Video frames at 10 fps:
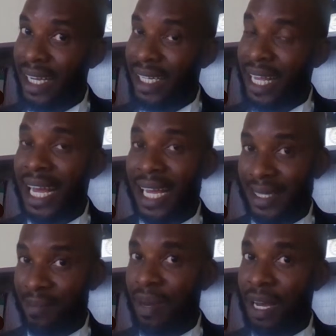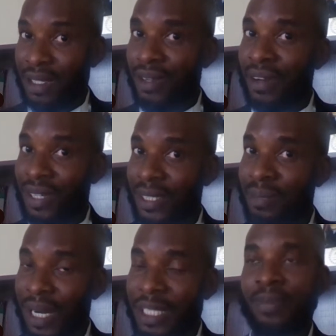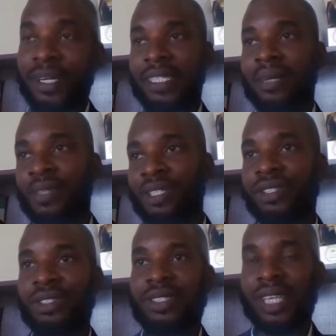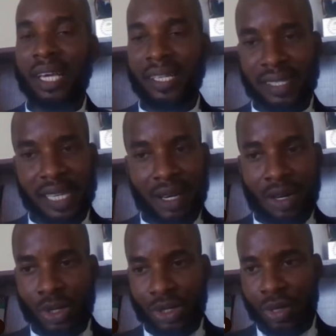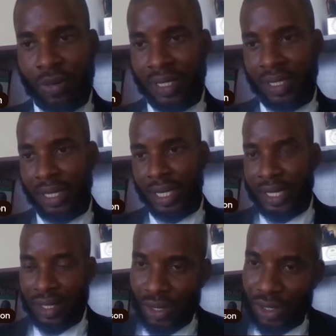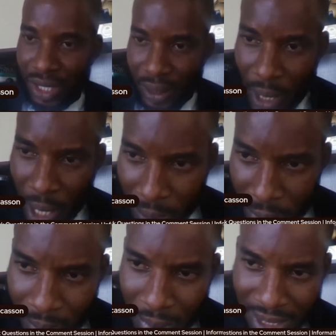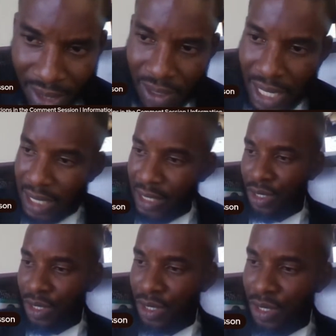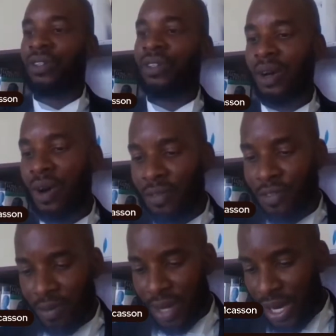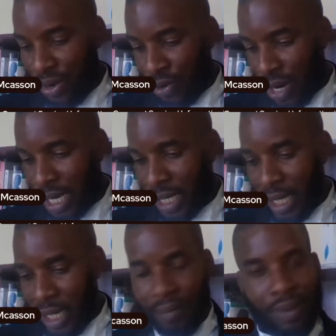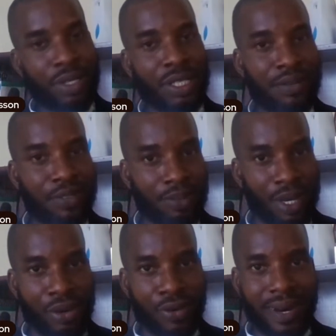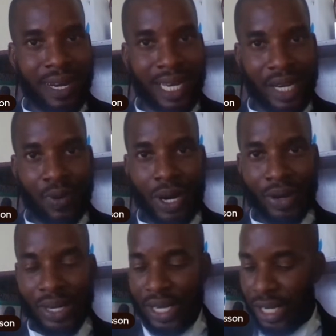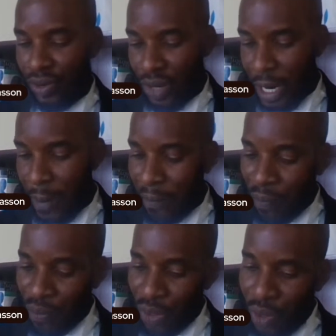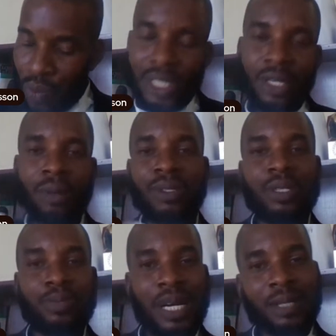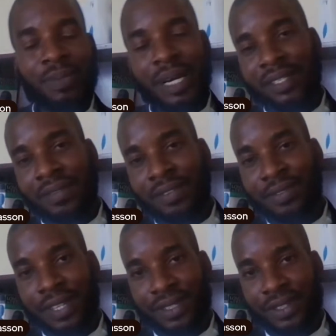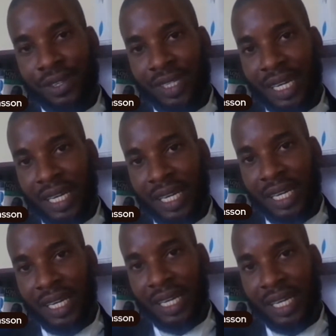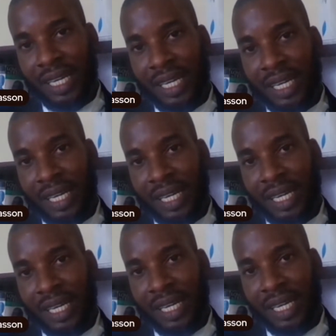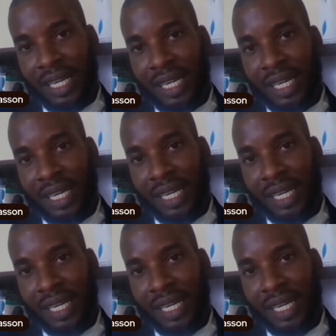that has the power to collect the bride price. I'm going to use Esan custom as a case study, more particularly those of us that come from Irua, because I'm from Irua, Egware Irua. When it comes to the bride price of the first daughter, it is the father